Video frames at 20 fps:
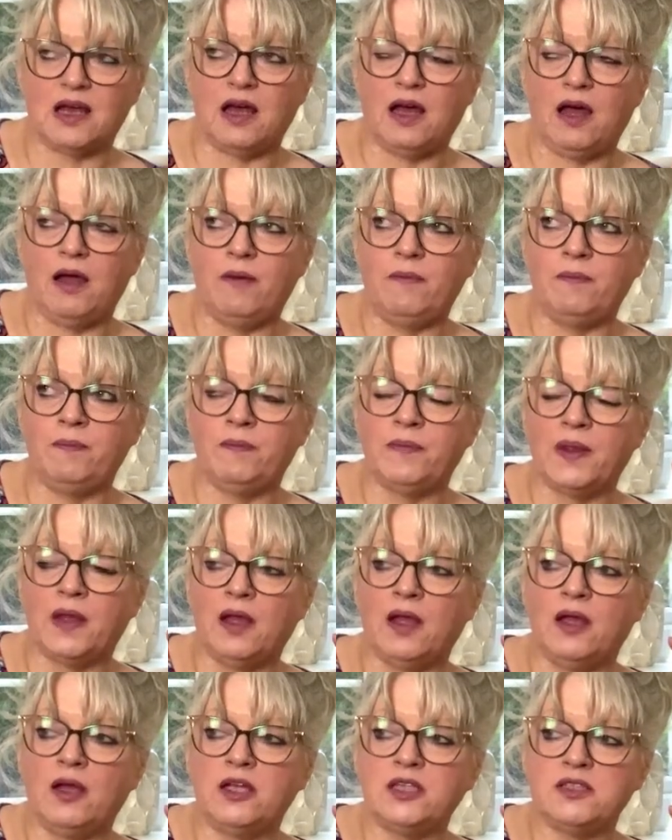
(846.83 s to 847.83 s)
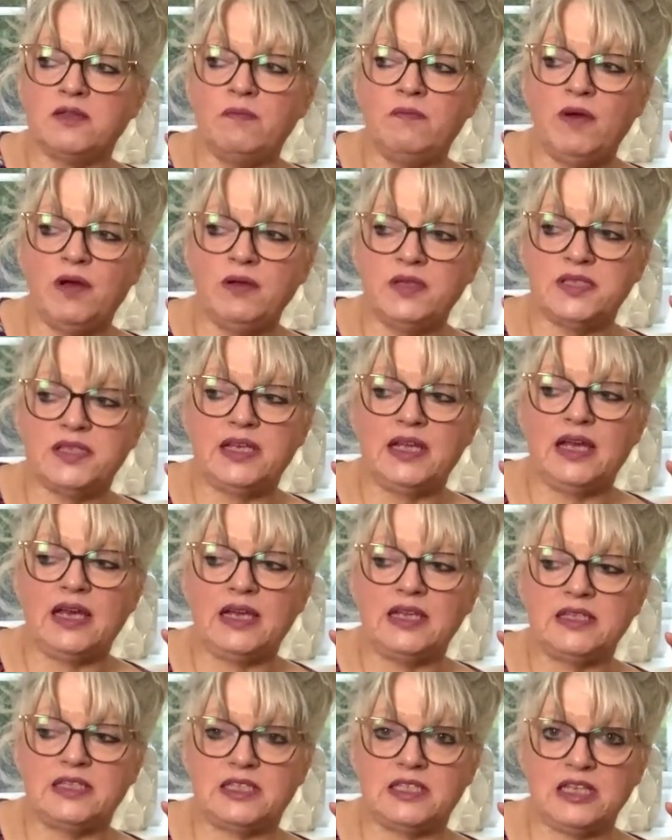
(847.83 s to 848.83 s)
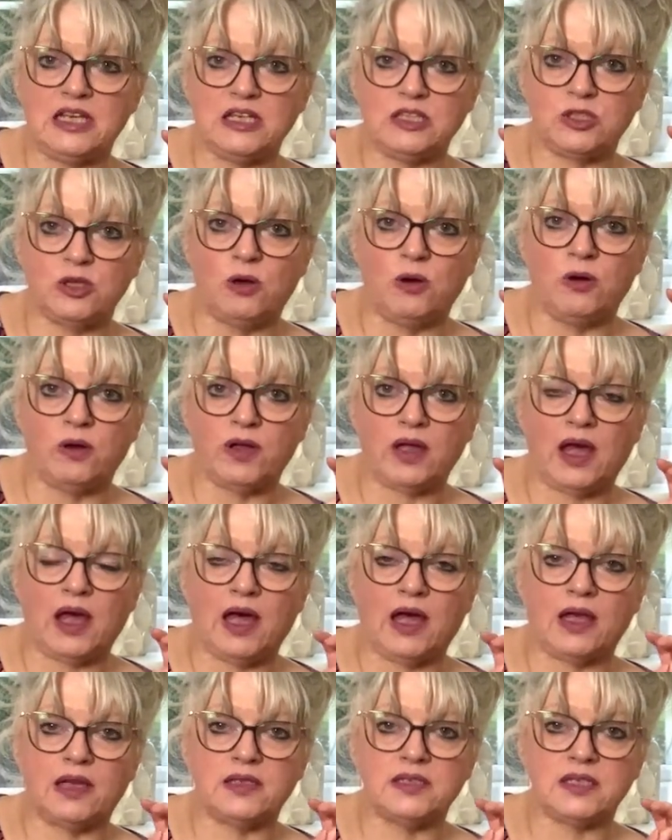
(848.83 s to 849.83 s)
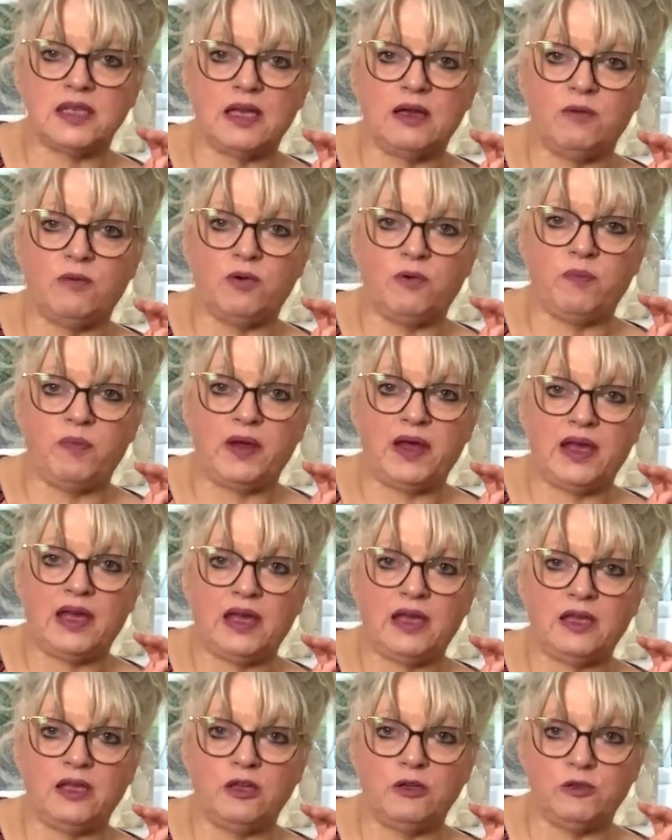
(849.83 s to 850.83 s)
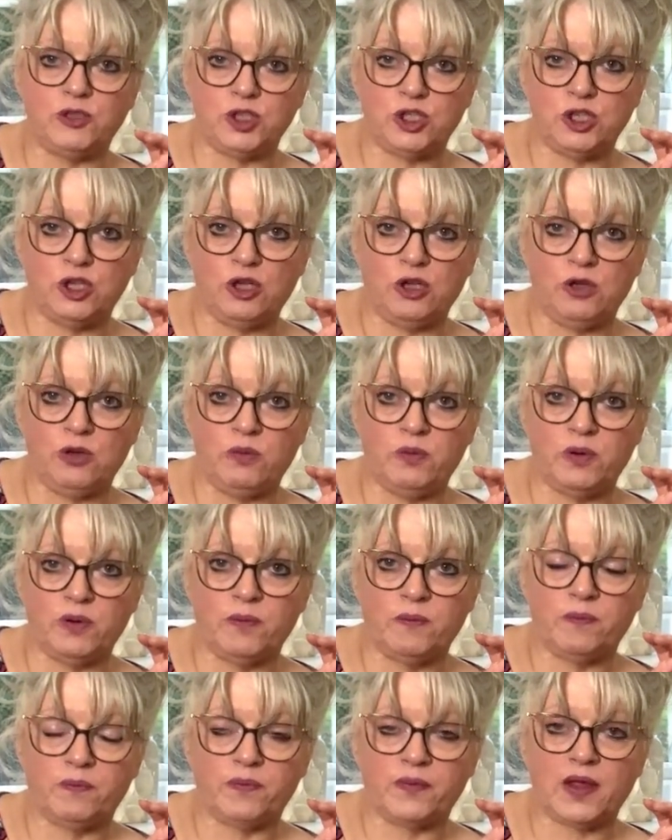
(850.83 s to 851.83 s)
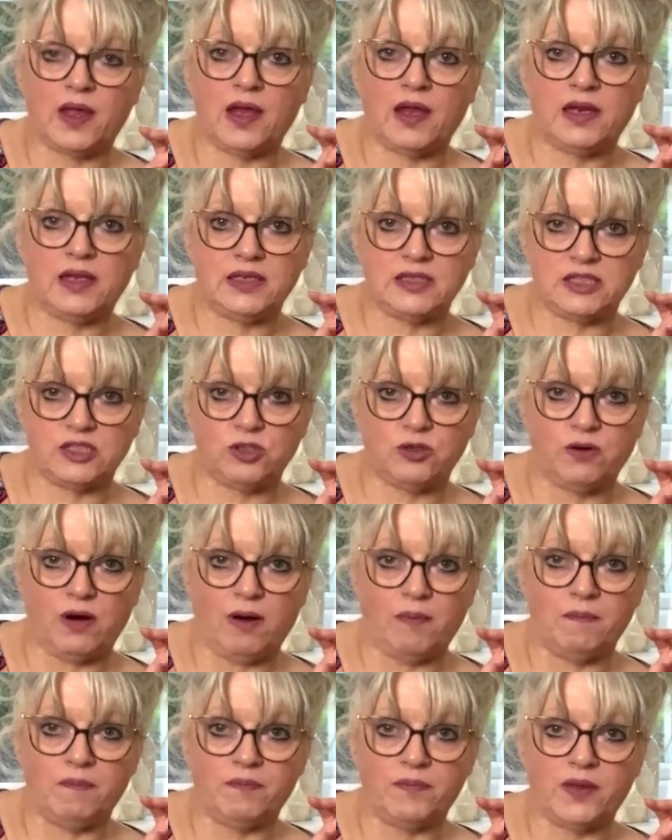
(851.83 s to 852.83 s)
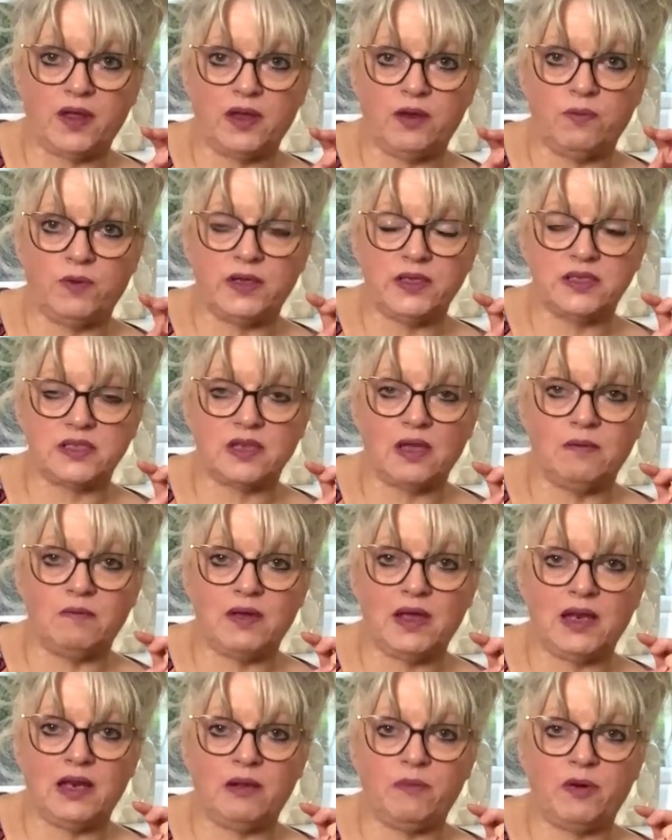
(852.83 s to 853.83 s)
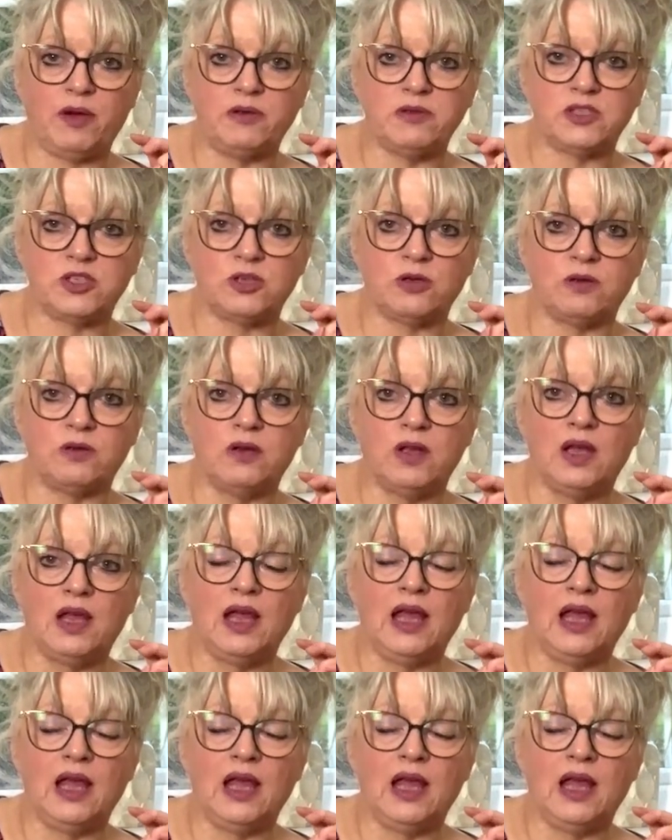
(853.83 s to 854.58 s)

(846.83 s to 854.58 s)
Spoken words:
So mostly it is TikTok, and it will be YouTube and Instagram are the ones that I mainly post on,